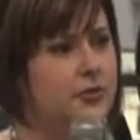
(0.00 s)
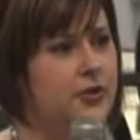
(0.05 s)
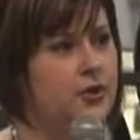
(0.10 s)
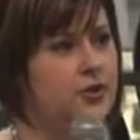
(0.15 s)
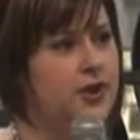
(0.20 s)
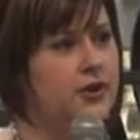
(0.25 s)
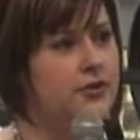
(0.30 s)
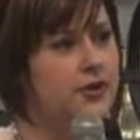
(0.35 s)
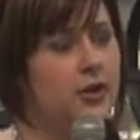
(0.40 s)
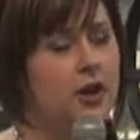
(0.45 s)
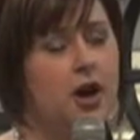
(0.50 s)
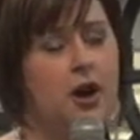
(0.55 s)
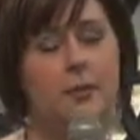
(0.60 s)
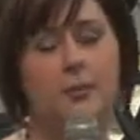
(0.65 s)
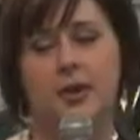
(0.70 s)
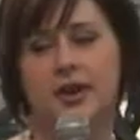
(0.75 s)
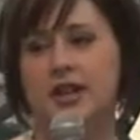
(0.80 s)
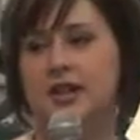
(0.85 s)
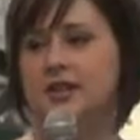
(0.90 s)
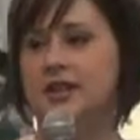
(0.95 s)
a few different
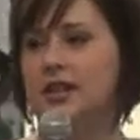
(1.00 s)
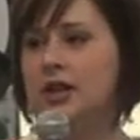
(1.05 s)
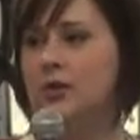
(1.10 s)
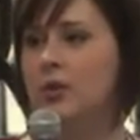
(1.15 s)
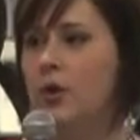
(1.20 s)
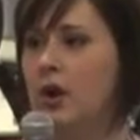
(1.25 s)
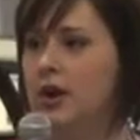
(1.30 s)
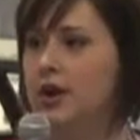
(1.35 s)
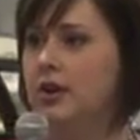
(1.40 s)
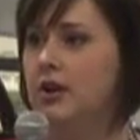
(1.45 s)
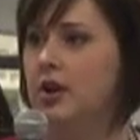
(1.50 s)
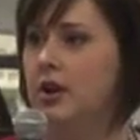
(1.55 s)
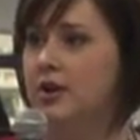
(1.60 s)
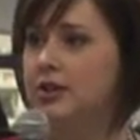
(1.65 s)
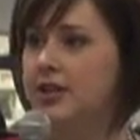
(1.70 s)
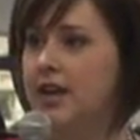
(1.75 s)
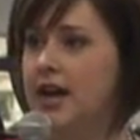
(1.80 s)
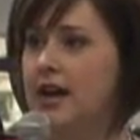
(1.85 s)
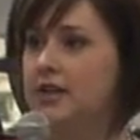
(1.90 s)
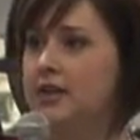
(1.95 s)
companies that you want to
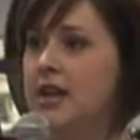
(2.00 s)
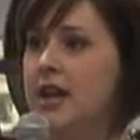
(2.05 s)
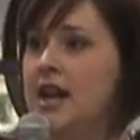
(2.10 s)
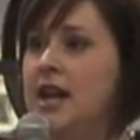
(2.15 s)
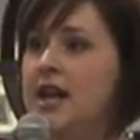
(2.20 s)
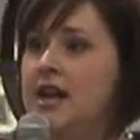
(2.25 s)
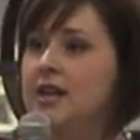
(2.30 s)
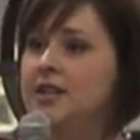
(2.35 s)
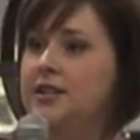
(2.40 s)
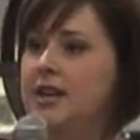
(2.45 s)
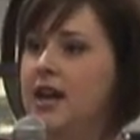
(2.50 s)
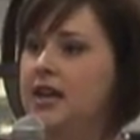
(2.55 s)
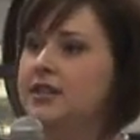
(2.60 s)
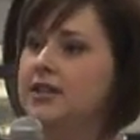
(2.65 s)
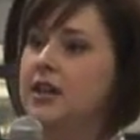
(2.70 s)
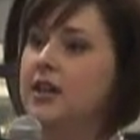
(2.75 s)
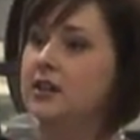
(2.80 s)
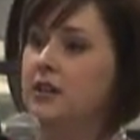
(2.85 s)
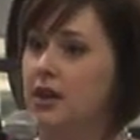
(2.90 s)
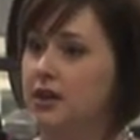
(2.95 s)
contact, is
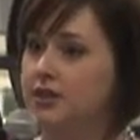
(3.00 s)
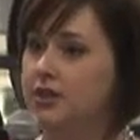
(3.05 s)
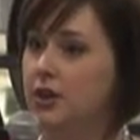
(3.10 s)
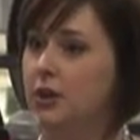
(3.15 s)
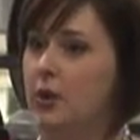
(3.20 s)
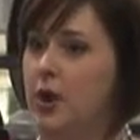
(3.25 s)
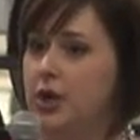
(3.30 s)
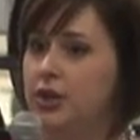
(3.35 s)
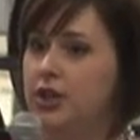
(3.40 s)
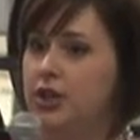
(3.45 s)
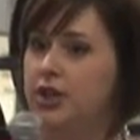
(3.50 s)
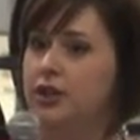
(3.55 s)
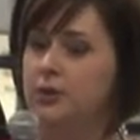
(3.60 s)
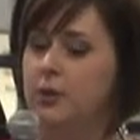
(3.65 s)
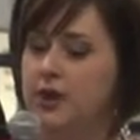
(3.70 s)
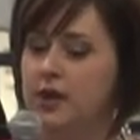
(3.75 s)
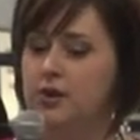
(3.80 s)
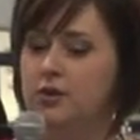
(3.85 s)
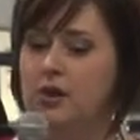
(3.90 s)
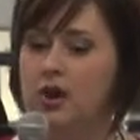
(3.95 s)
asking lots of questions
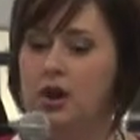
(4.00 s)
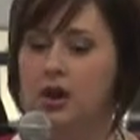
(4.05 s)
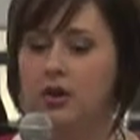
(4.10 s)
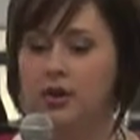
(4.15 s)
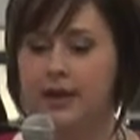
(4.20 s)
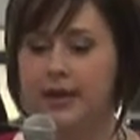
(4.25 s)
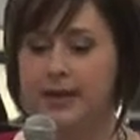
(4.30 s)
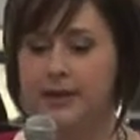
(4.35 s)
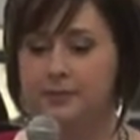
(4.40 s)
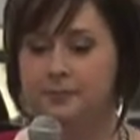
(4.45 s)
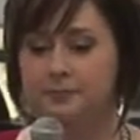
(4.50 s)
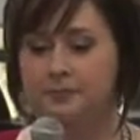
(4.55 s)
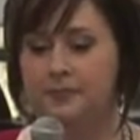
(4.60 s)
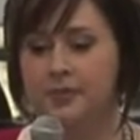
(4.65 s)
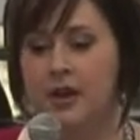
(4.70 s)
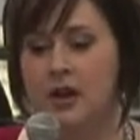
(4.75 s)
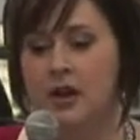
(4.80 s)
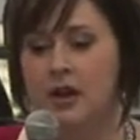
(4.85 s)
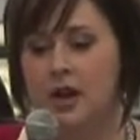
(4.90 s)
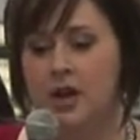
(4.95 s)
when you call in.
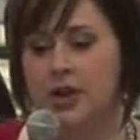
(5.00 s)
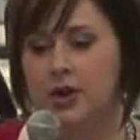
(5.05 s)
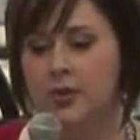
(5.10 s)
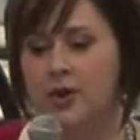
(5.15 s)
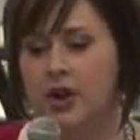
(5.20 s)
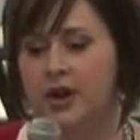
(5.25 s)
You